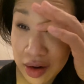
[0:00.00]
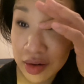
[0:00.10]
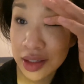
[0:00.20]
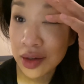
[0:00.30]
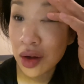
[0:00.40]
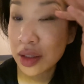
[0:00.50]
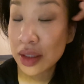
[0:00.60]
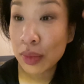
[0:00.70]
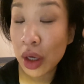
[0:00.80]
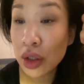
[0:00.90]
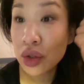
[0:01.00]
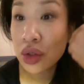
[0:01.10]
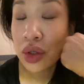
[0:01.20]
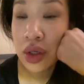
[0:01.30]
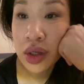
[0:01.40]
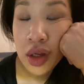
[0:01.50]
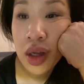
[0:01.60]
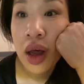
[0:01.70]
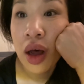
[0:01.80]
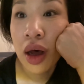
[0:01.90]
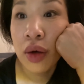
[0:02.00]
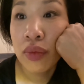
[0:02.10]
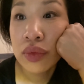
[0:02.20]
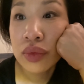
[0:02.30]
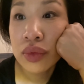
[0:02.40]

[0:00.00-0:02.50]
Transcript: is like all smudged. But